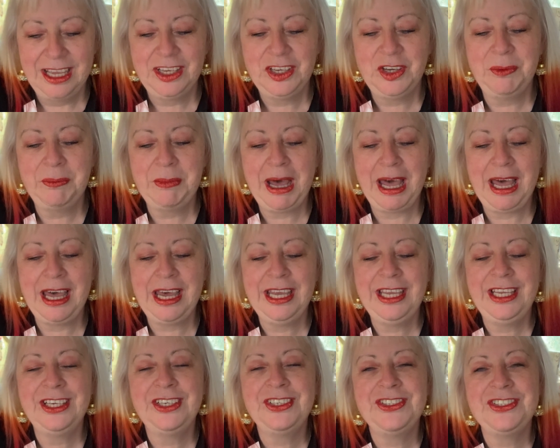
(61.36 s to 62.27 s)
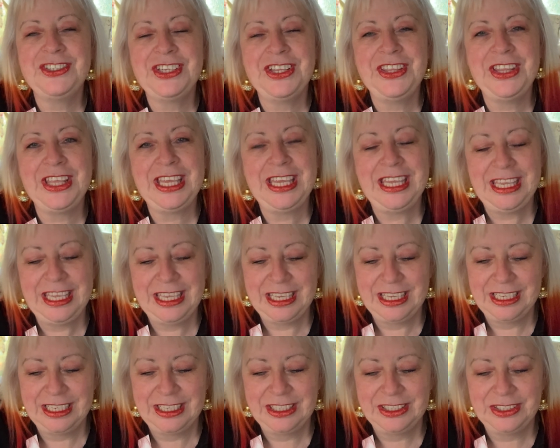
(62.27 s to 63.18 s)
Come I unto thee,
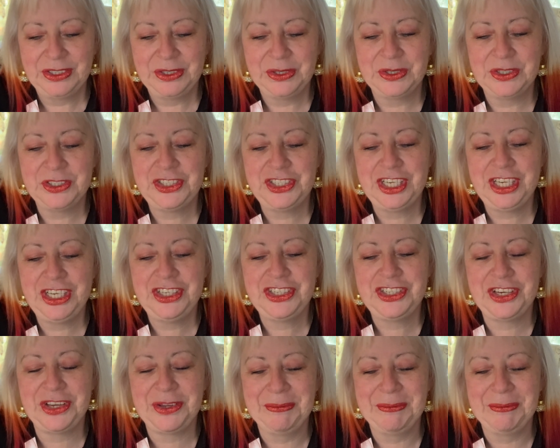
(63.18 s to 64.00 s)
O Jesus